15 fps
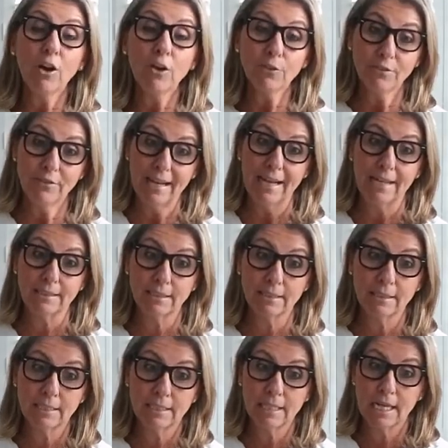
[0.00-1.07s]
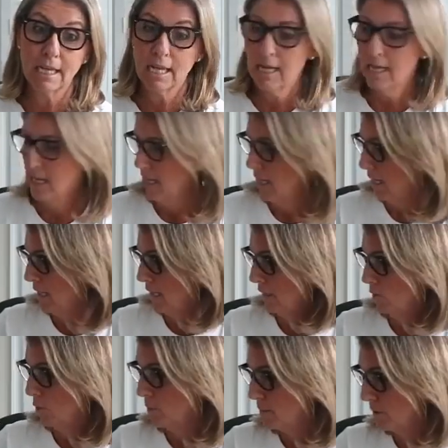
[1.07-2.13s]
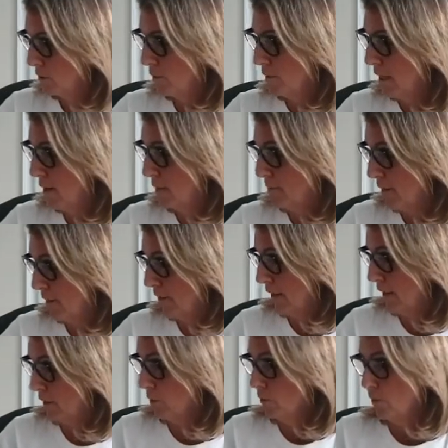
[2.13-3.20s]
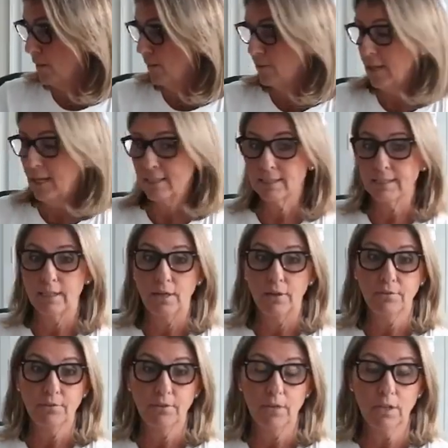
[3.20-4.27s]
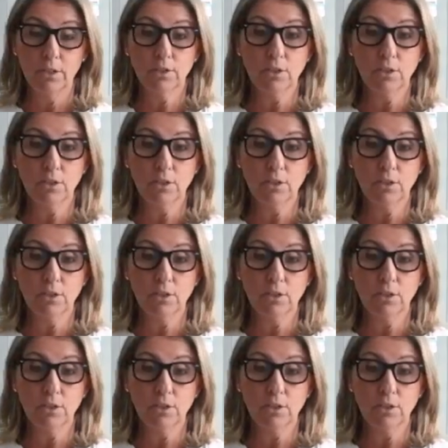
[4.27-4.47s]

Hard fact. Don't be so down about that. You don't have a lot of stuff.